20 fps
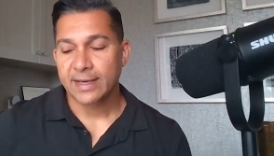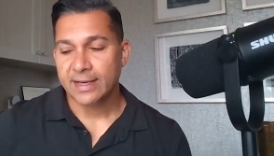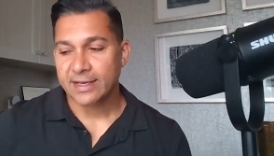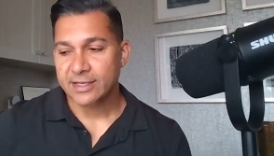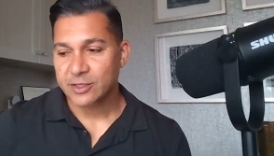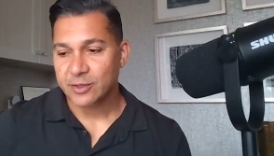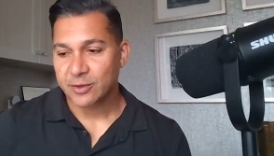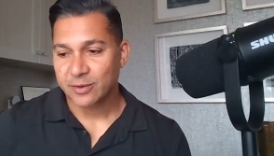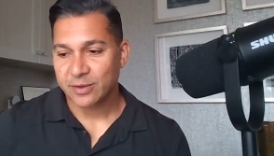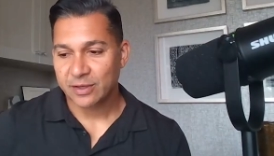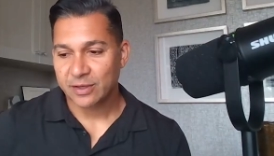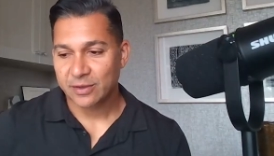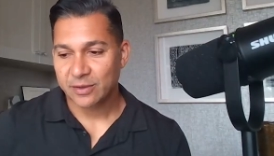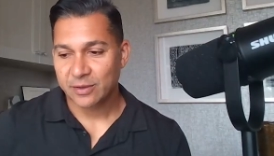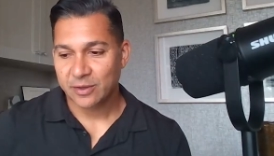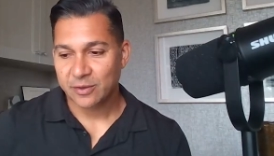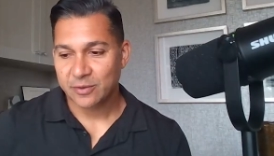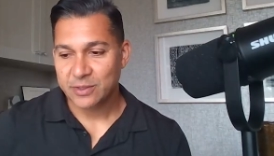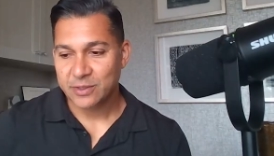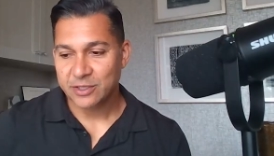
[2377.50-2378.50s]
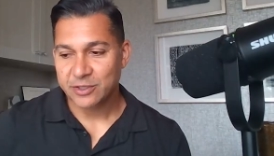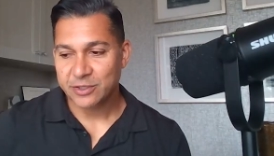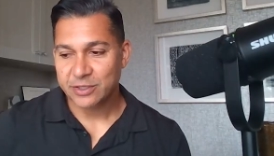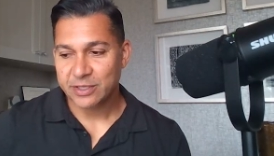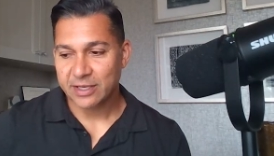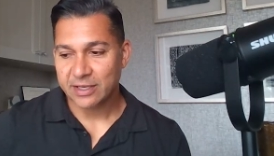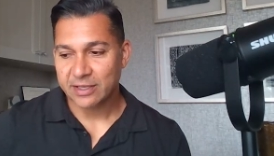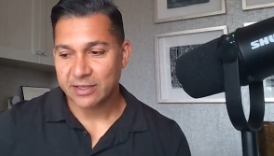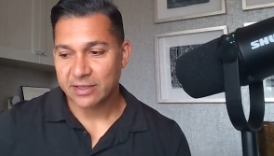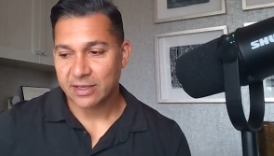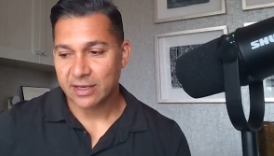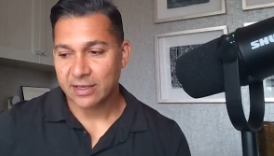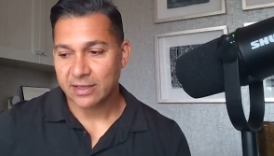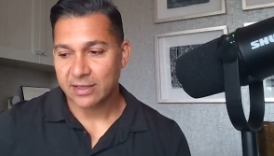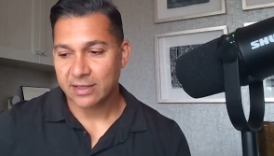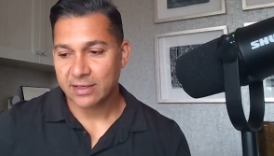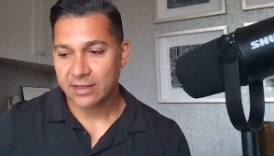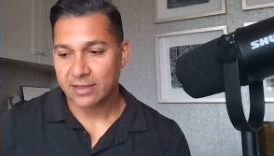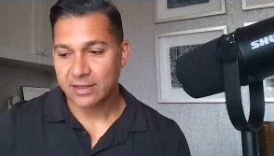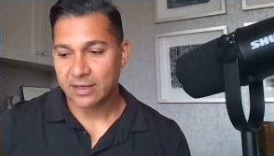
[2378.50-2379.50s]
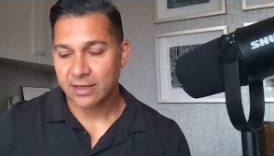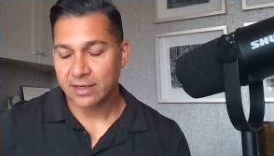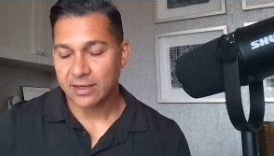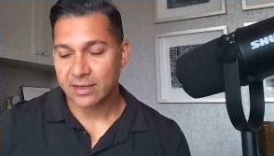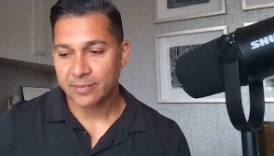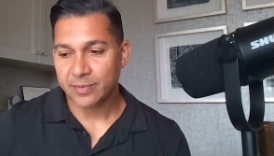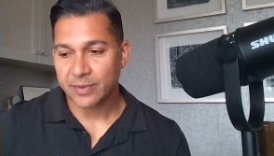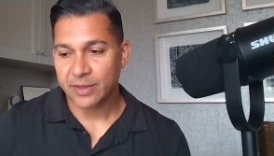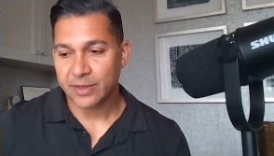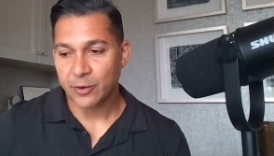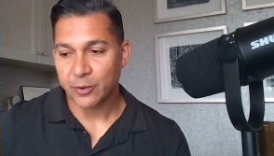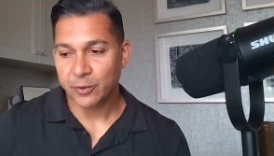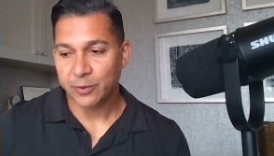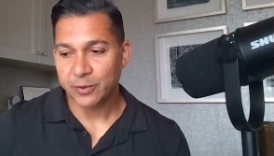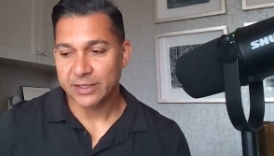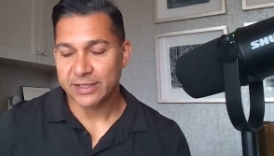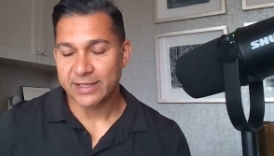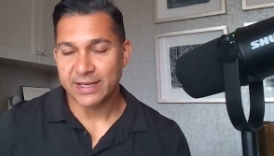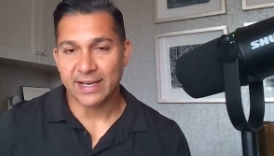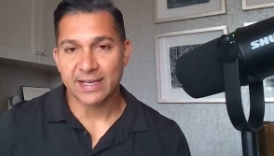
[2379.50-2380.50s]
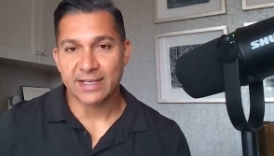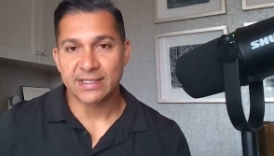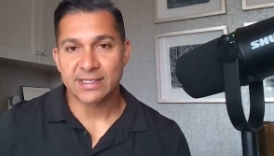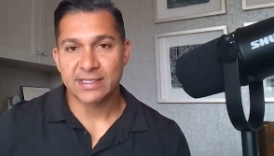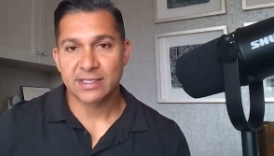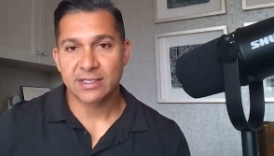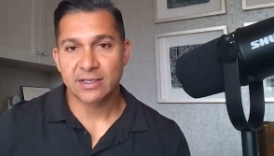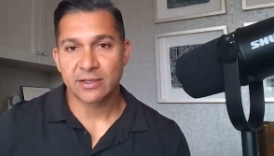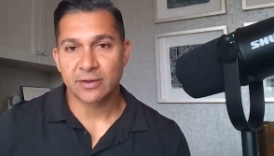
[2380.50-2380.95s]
Yeah, so it was interesting in the early days.